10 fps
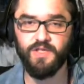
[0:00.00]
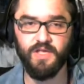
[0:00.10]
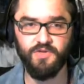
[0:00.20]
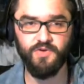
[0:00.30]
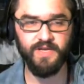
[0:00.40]

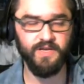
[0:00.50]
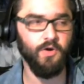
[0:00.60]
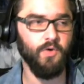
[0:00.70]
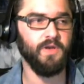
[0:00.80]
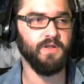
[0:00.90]
You need to
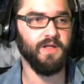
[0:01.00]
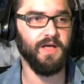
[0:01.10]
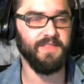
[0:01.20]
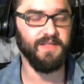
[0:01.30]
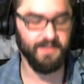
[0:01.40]
go into... I
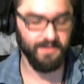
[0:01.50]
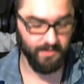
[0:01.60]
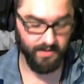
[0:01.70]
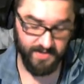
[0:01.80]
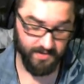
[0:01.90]
think,
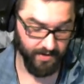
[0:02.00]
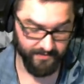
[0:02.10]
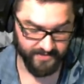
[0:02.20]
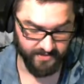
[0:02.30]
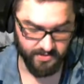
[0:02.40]

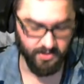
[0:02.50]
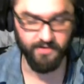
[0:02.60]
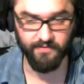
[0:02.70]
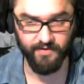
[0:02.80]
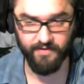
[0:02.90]
obviously, this card
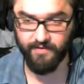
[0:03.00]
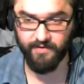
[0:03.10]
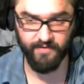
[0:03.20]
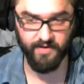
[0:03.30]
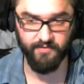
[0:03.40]
is very, very,
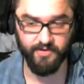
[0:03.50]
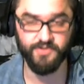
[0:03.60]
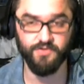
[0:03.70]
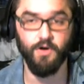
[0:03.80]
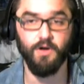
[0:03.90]
very, very
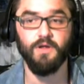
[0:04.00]
strong.